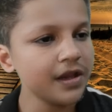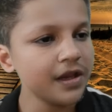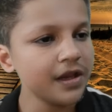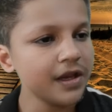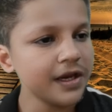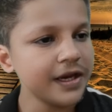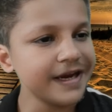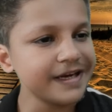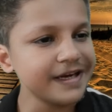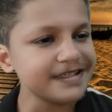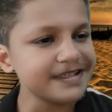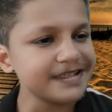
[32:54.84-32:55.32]

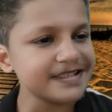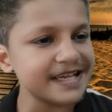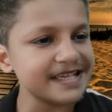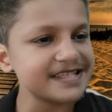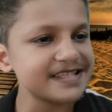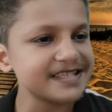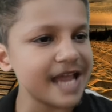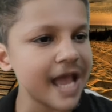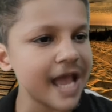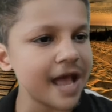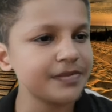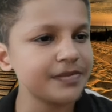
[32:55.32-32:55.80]
It's
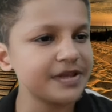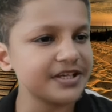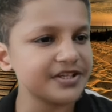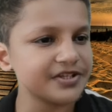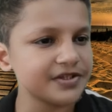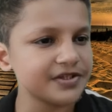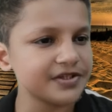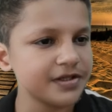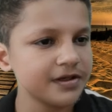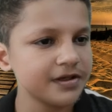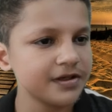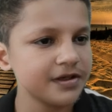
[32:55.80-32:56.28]

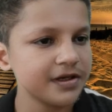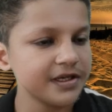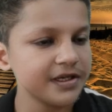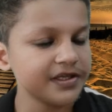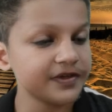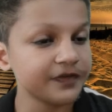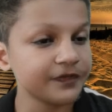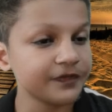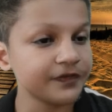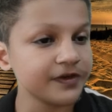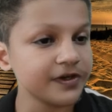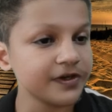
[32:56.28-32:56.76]
established in
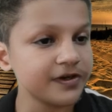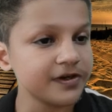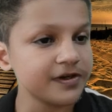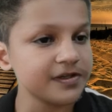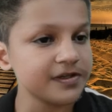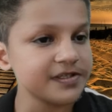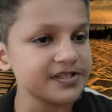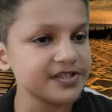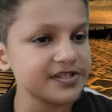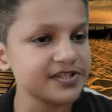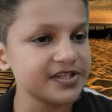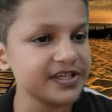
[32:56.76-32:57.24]
the
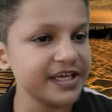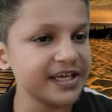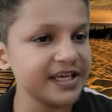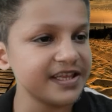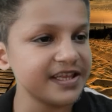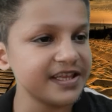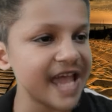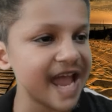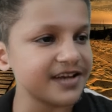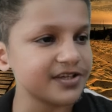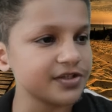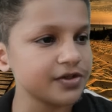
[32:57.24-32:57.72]
first scene
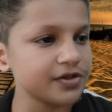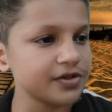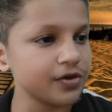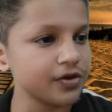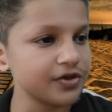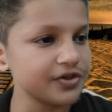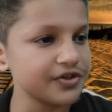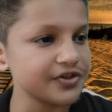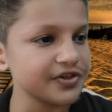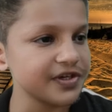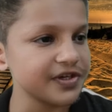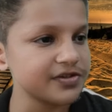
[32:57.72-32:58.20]
that
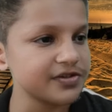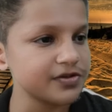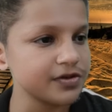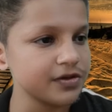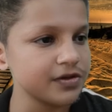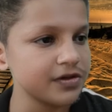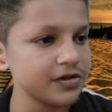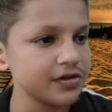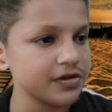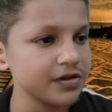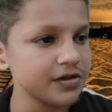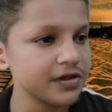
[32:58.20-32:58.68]
Kurt
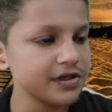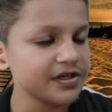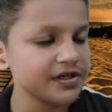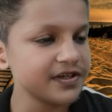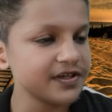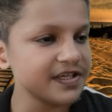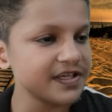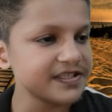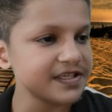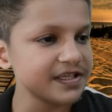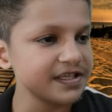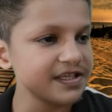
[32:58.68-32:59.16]
Russell,
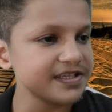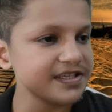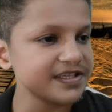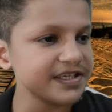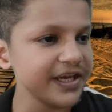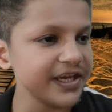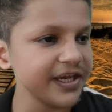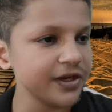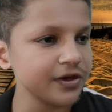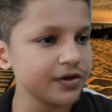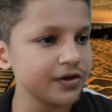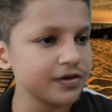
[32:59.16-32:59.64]
Russell's
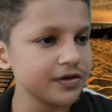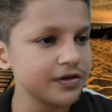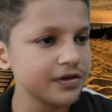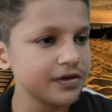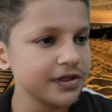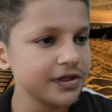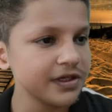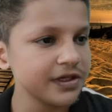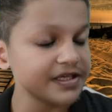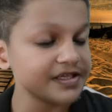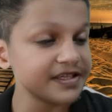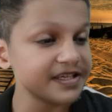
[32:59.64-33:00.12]
Ego
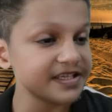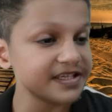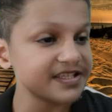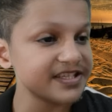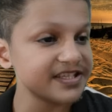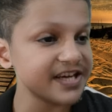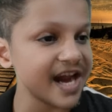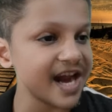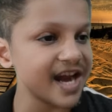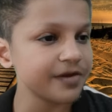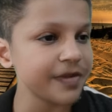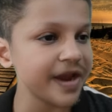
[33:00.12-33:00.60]
is the
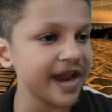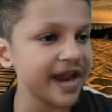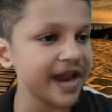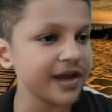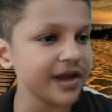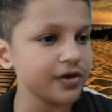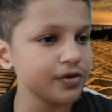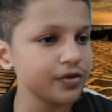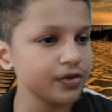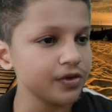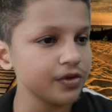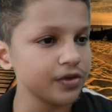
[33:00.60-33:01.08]

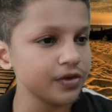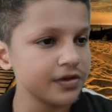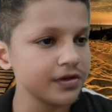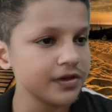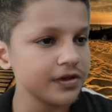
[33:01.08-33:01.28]
starman who